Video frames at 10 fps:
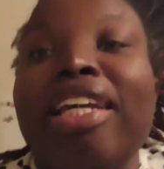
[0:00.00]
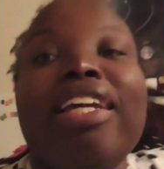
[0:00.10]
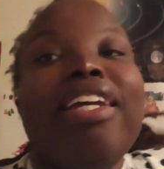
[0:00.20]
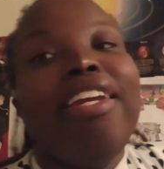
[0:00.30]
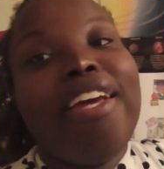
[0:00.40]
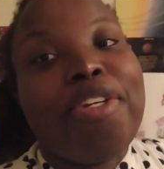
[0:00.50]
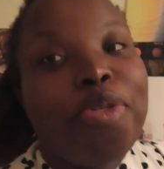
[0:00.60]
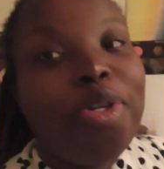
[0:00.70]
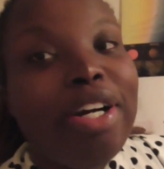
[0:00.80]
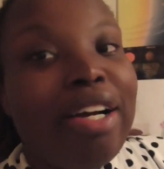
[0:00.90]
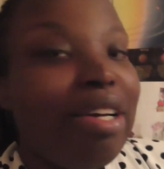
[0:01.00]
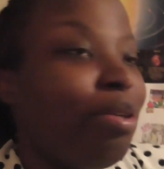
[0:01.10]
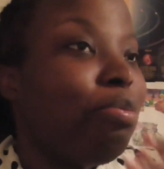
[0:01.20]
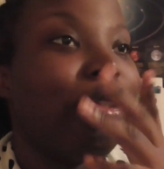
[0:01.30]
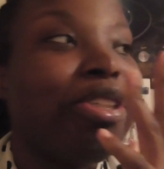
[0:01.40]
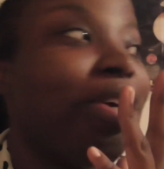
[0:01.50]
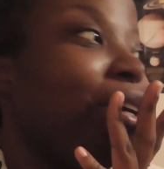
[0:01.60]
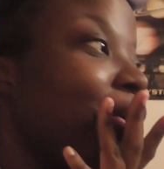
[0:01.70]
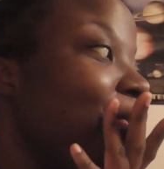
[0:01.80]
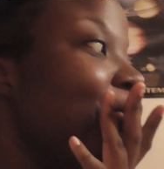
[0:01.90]
he eating that joint up,
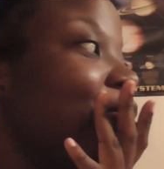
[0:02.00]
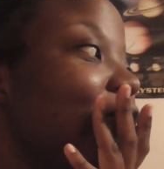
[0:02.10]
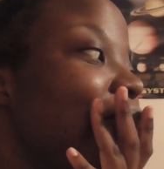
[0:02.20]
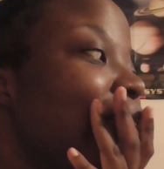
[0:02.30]
so